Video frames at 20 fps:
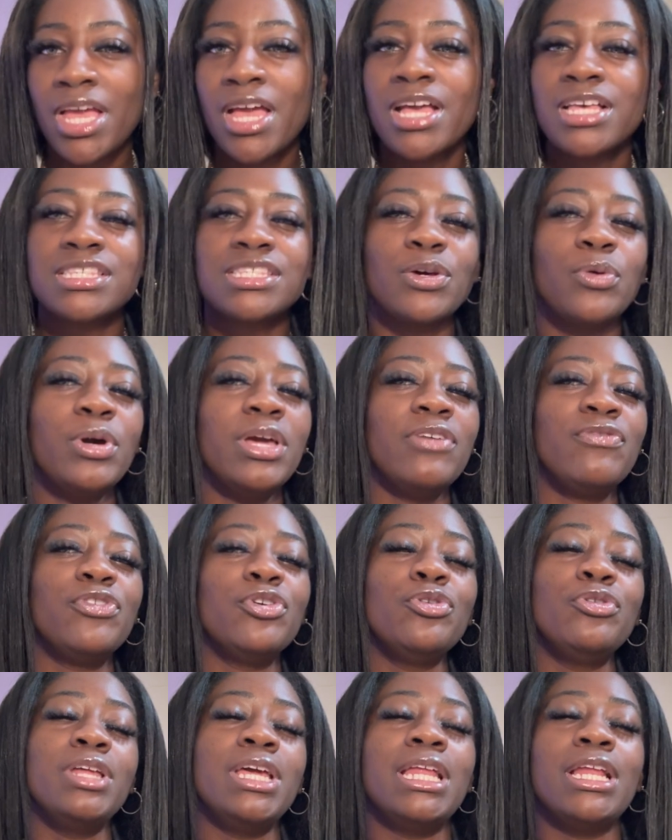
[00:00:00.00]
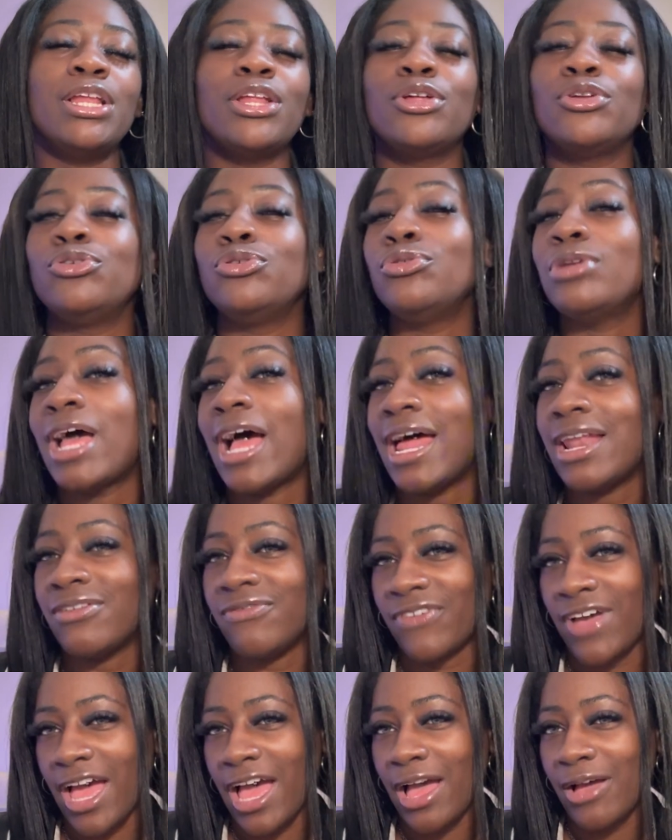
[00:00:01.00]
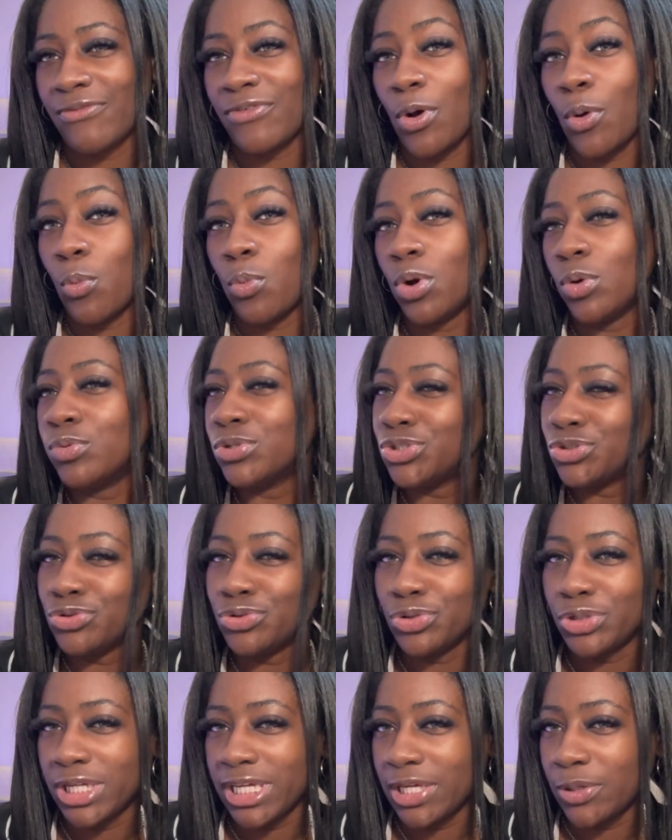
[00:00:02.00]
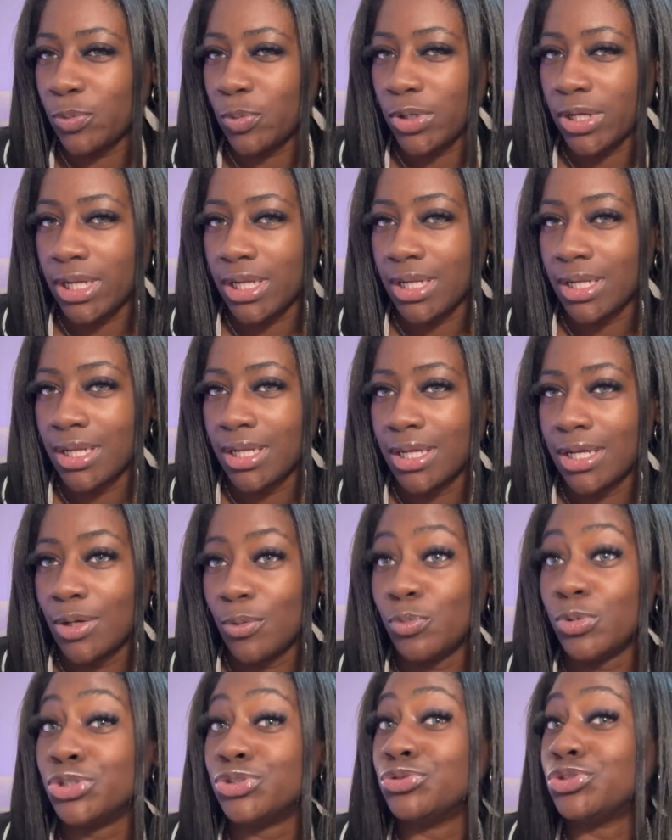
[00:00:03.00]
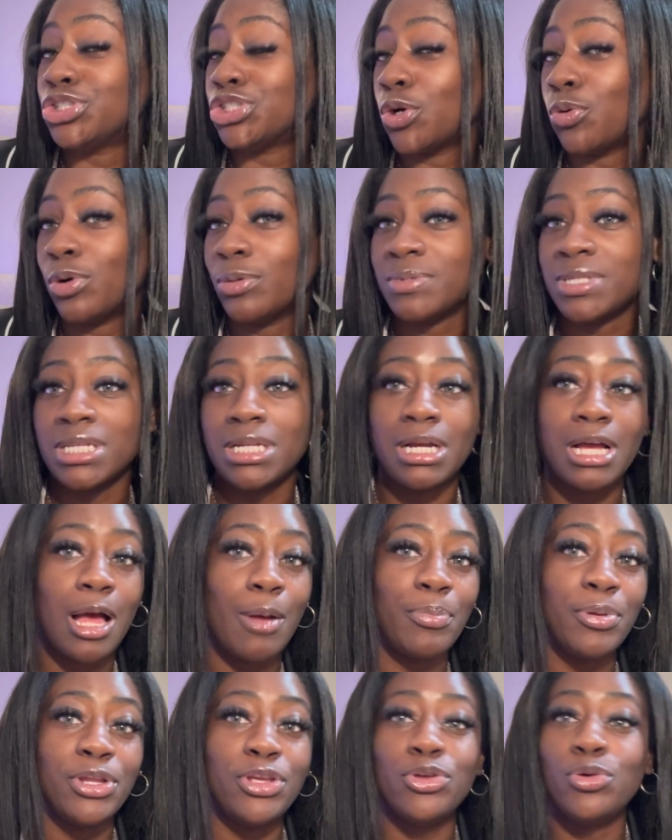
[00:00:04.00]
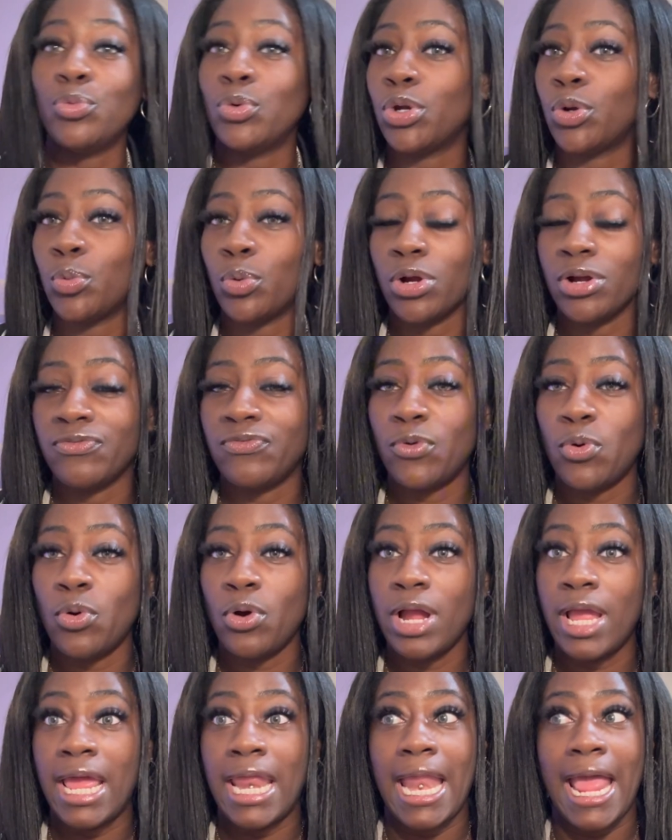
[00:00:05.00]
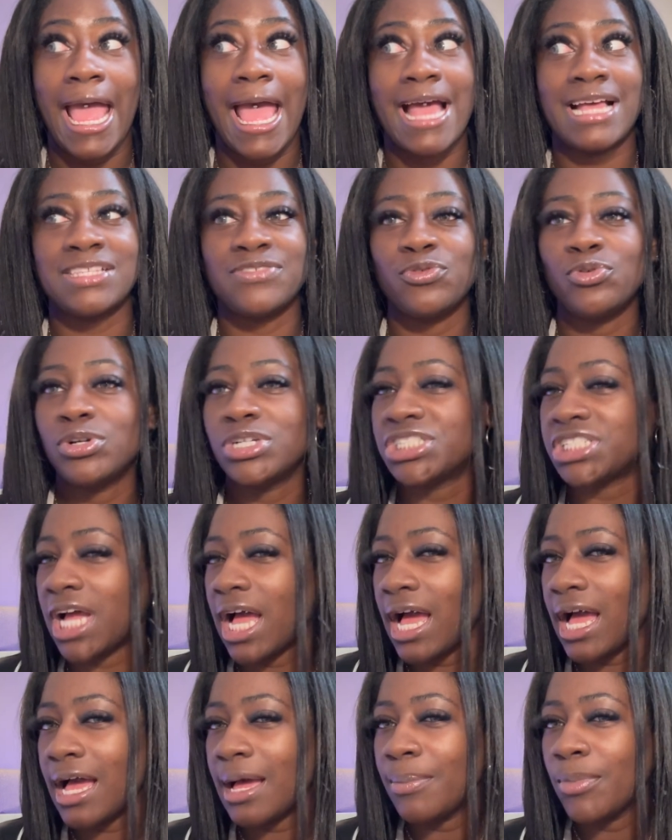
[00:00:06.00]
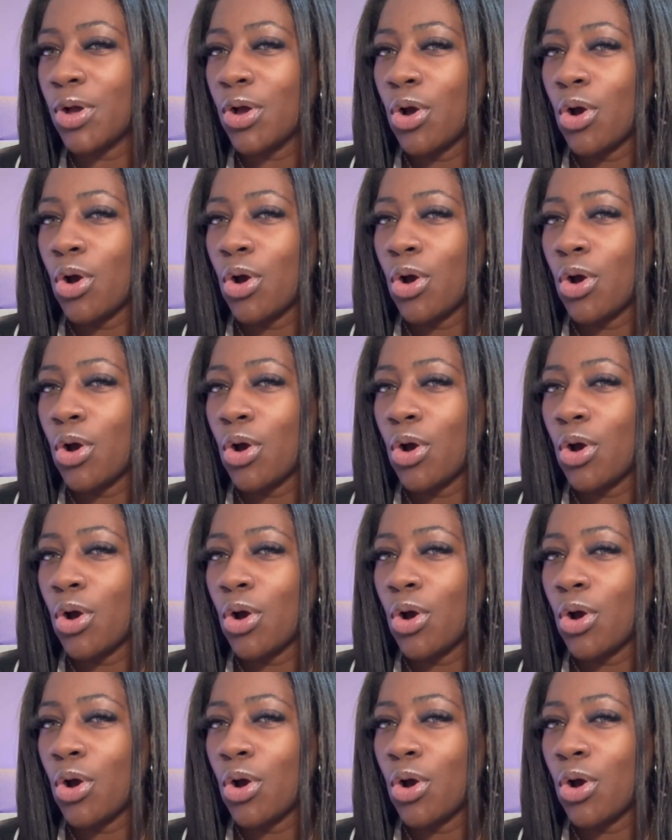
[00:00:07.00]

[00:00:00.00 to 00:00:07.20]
So if you needed a new 9-to-5, what would you do to get one? Would you show up to the company you want to work for and ask for a job?